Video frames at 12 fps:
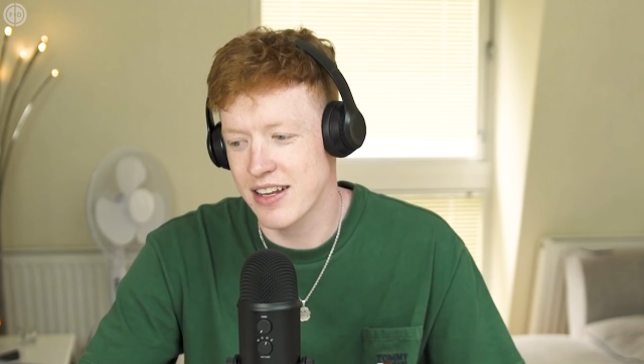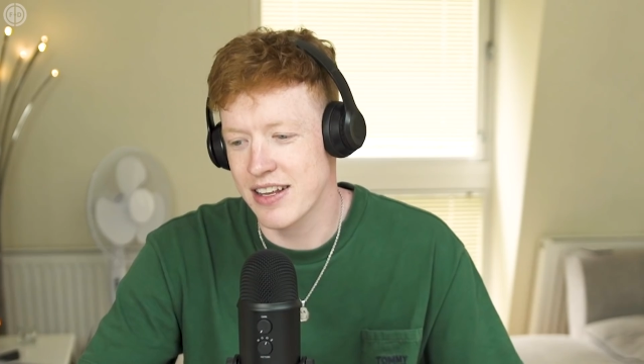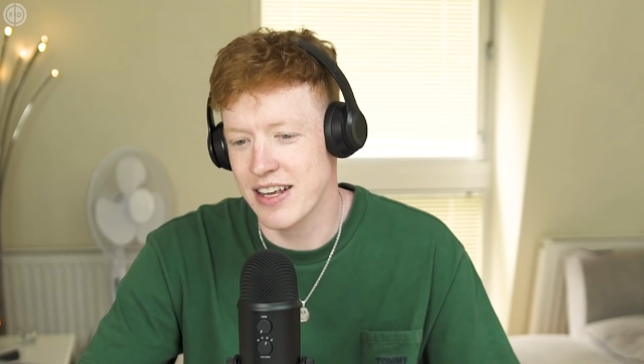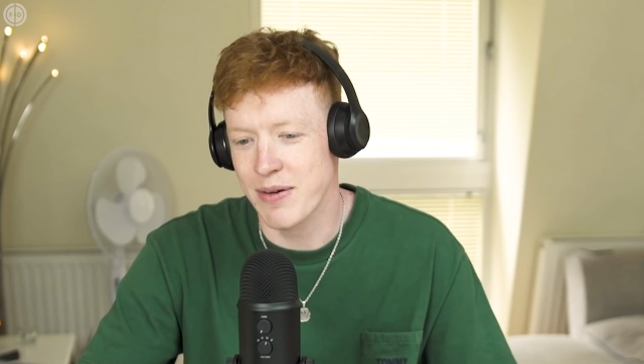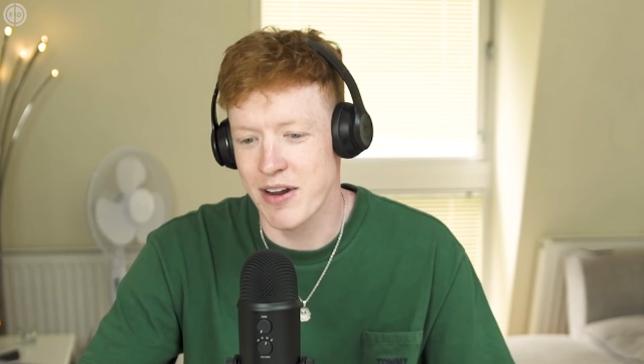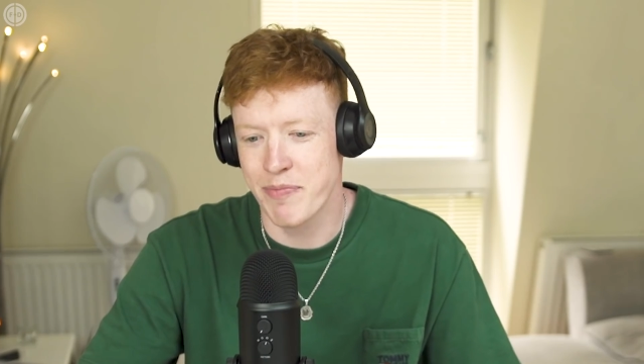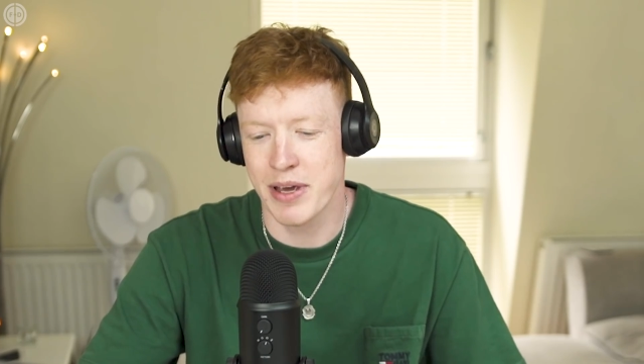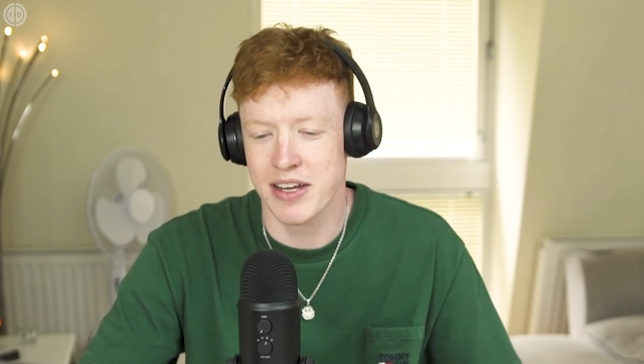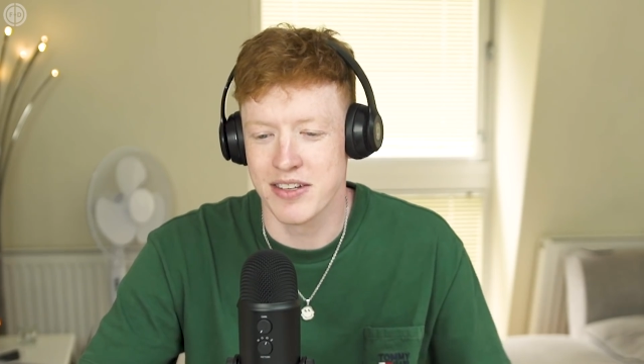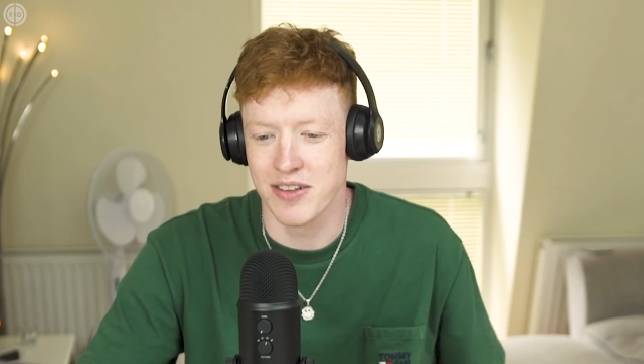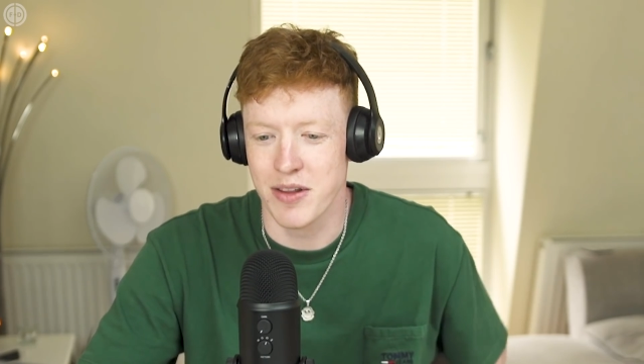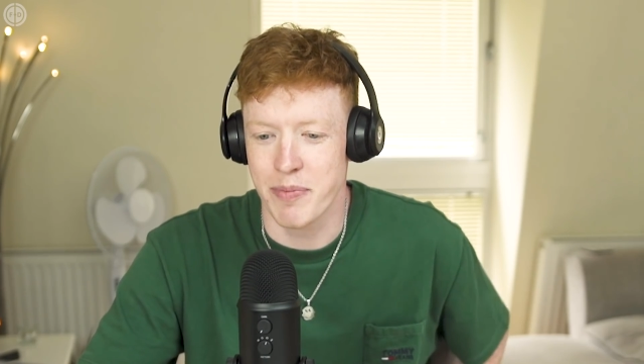Yeah, well,
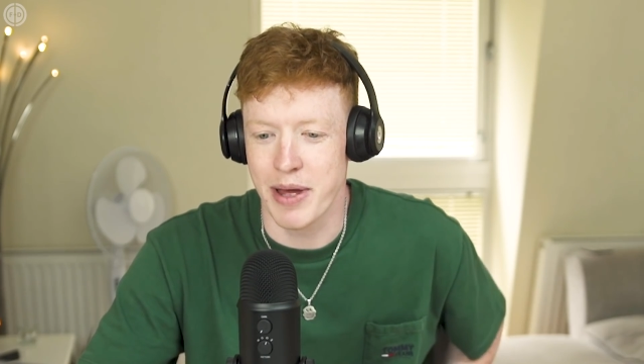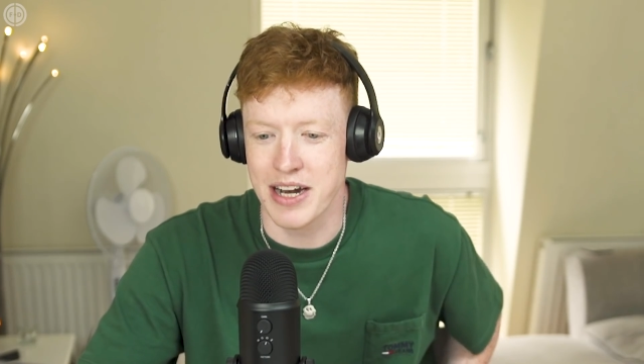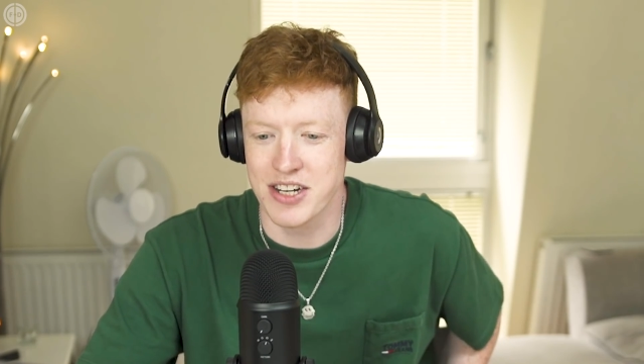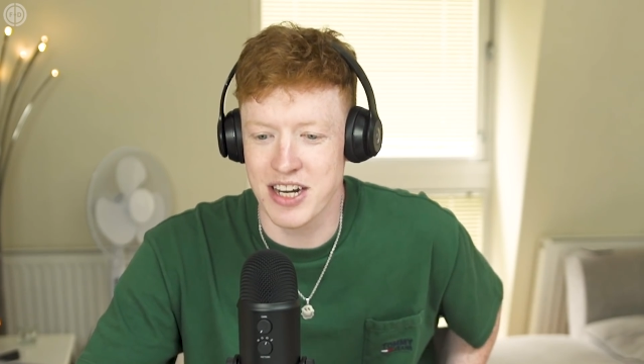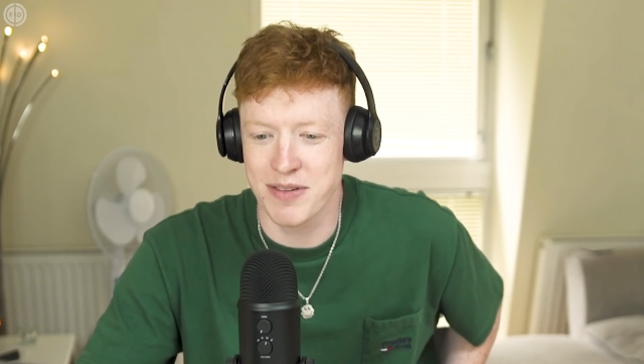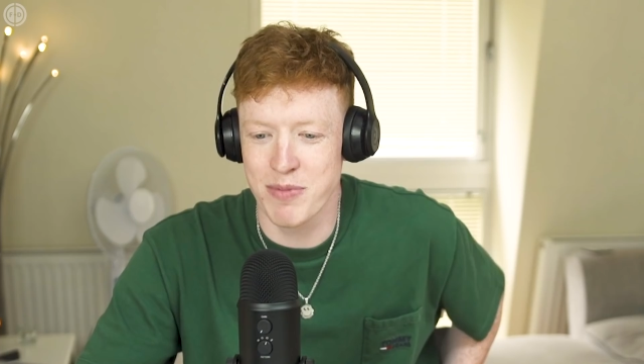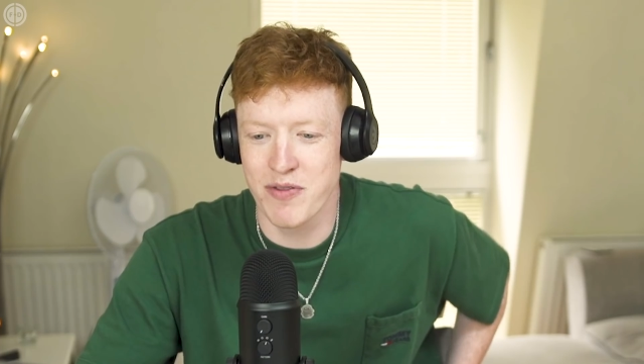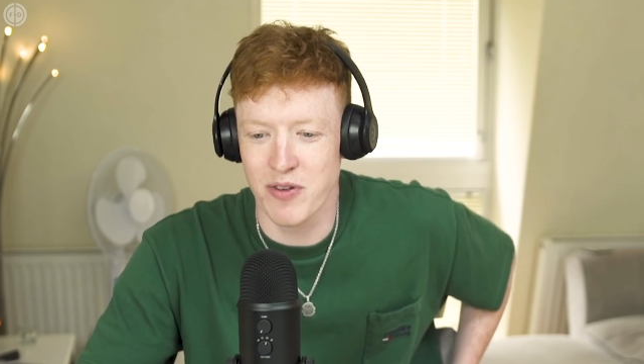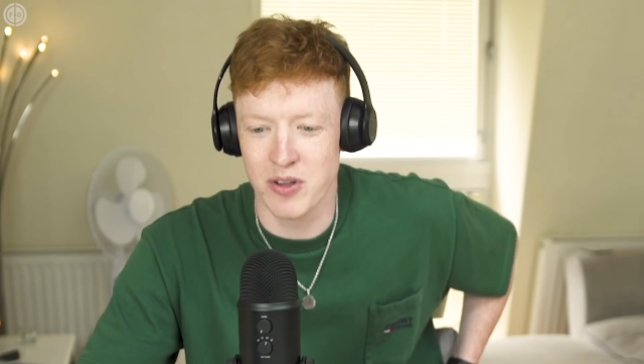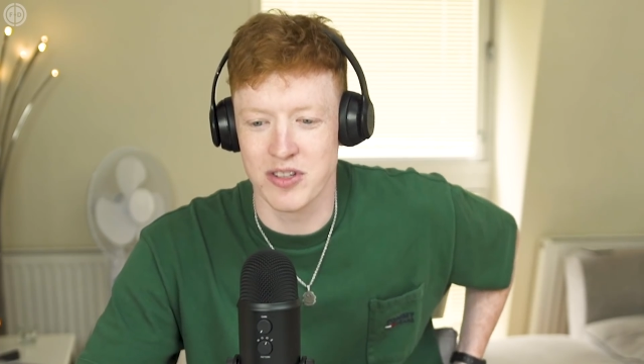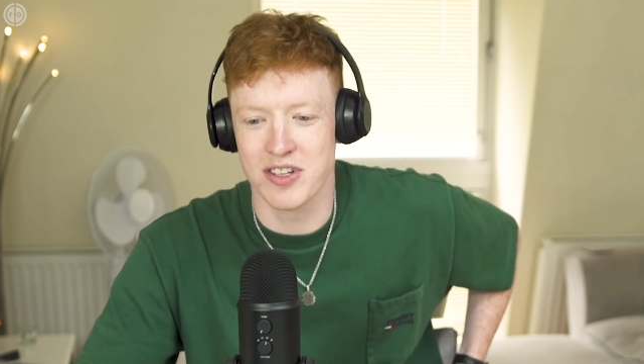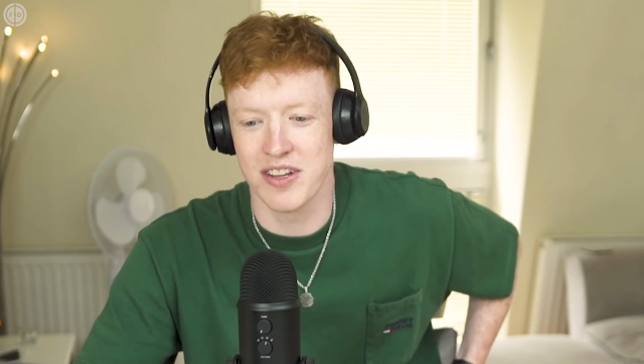Pickers on the bench. Let's move
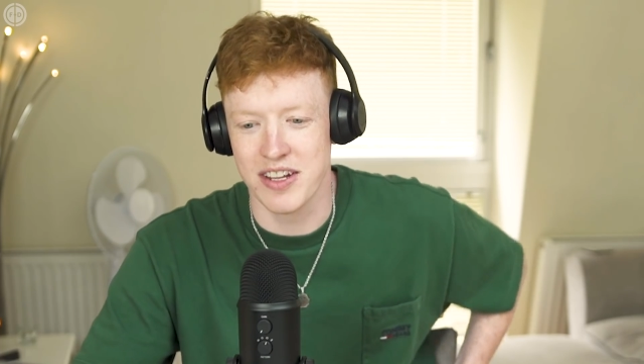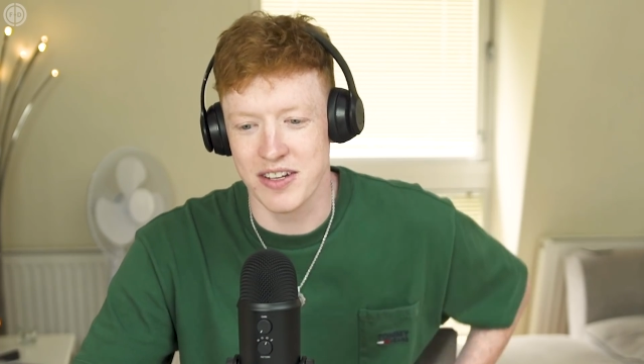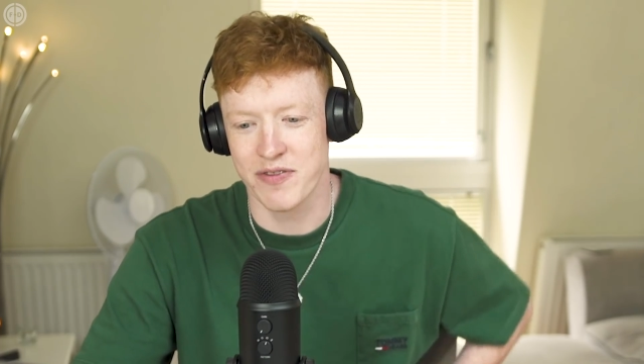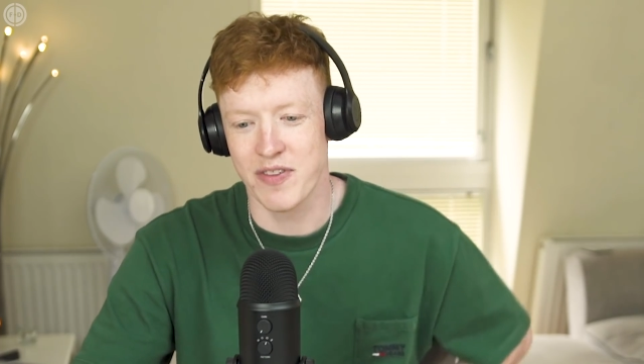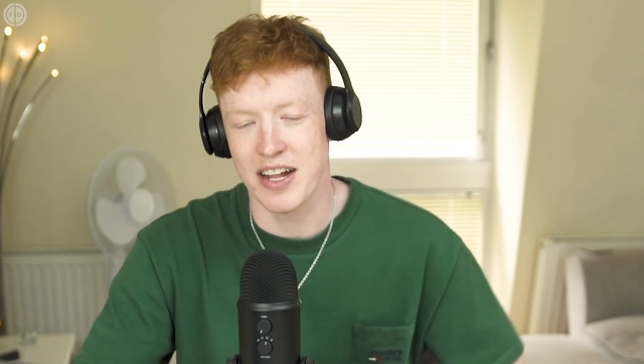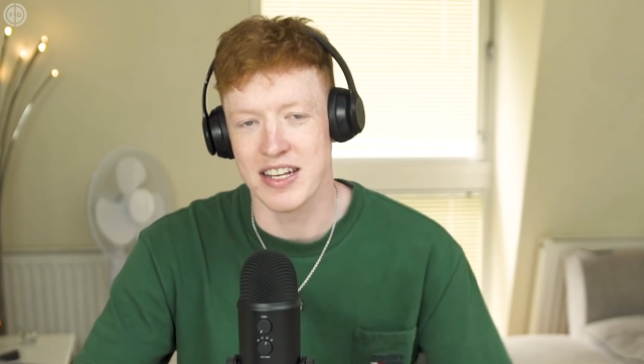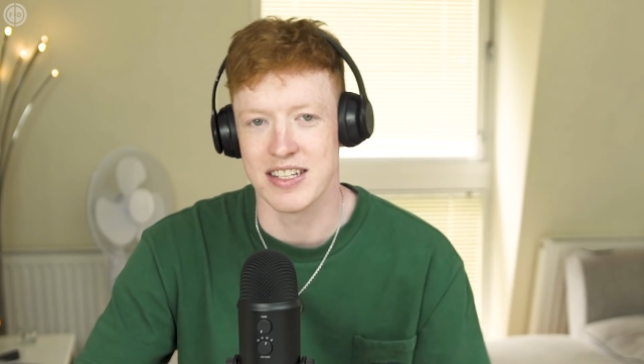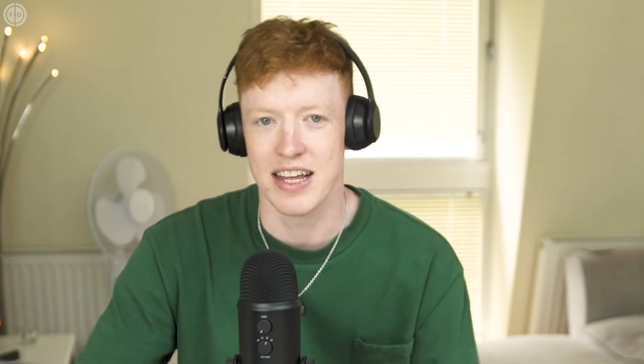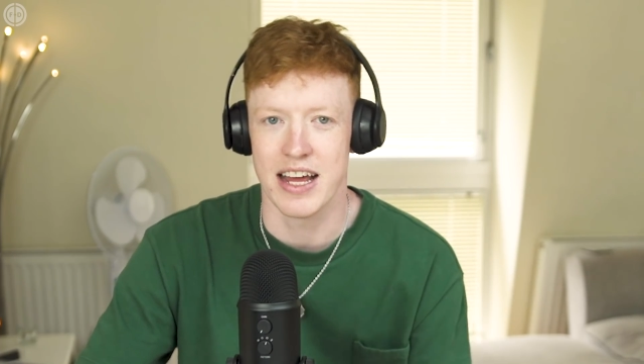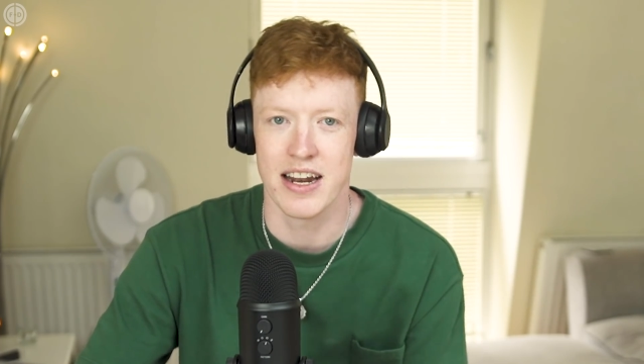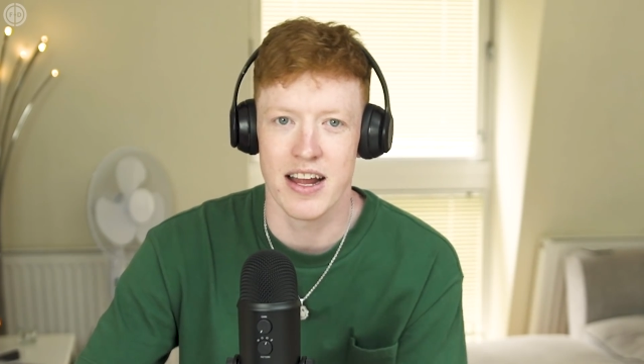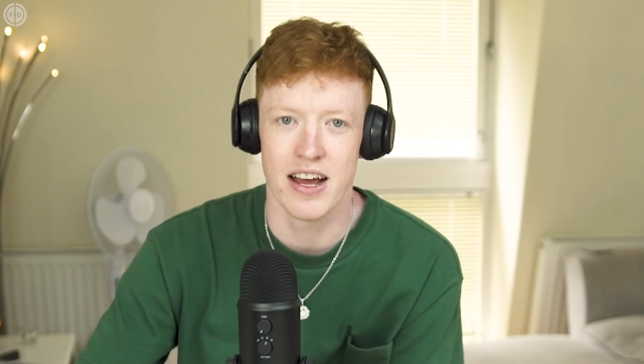on to the defence then.